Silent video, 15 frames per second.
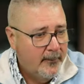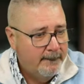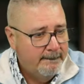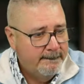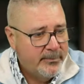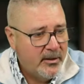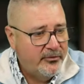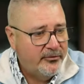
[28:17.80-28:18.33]

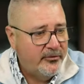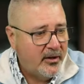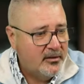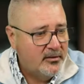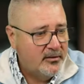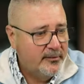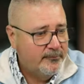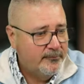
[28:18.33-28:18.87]

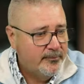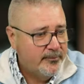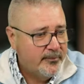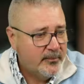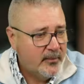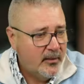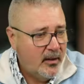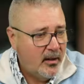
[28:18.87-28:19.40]
Perfect.
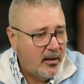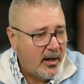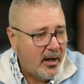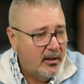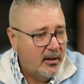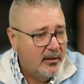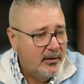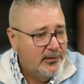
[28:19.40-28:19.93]
All
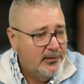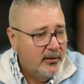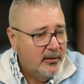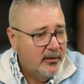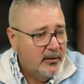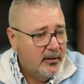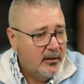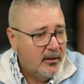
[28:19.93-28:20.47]
right.
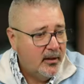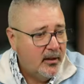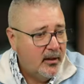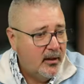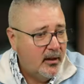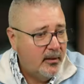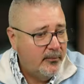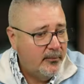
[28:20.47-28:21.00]

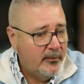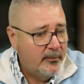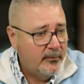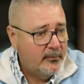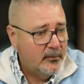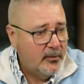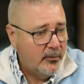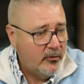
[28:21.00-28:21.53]
I'm
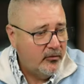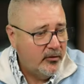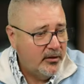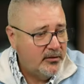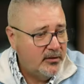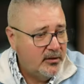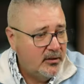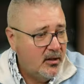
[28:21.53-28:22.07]
over
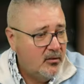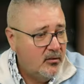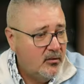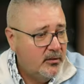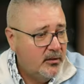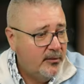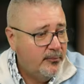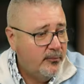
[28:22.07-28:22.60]
18 now.
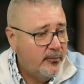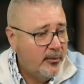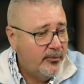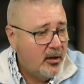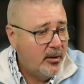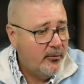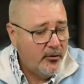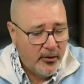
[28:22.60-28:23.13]
Yep, my
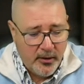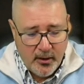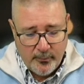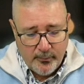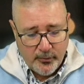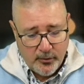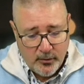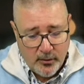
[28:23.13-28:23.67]
primary
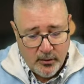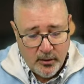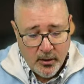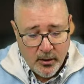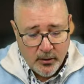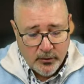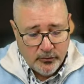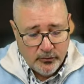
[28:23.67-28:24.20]
number,
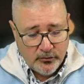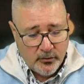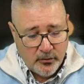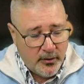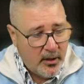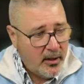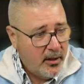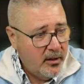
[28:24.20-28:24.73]

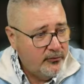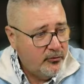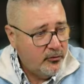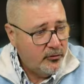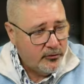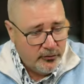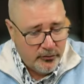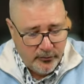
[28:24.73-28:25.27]

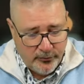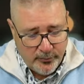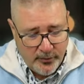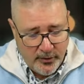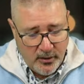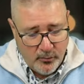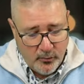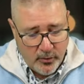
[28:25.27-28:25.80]

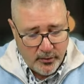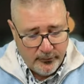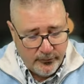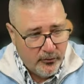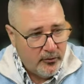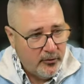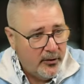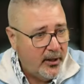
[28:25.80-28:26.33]

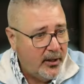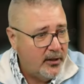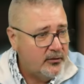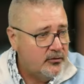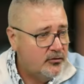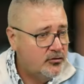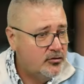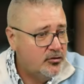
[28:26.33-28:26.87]

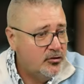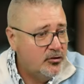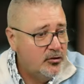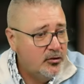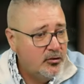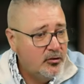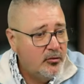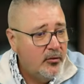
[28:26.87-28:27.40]

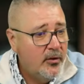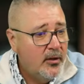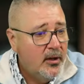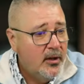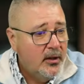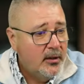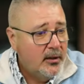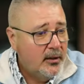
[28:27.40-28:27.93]
209-423-1482.
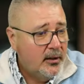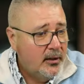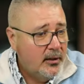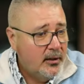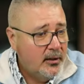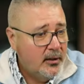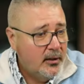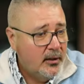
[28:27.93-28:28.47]

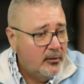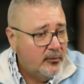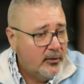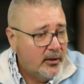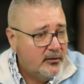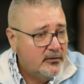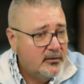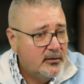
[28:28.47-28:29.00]
And why
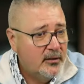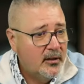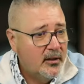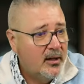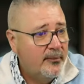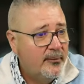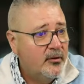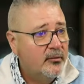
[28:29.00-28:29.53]
is it not
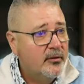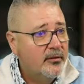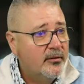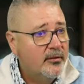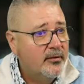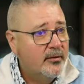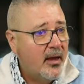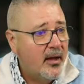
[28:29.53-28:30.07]
happy with
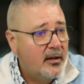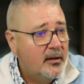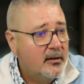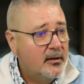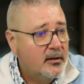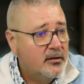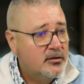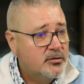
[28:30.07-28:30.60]
that?
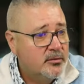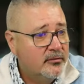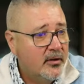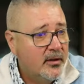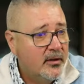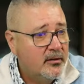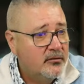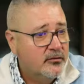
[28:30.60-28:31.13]
Yeah, it should be
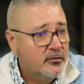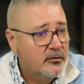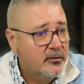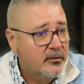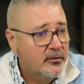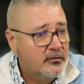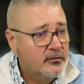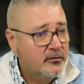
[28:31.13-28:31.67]
fine. So
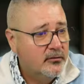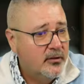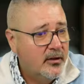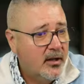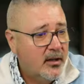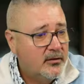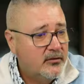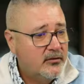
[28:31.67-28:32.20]
let's do
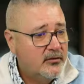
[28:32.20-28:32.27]
that.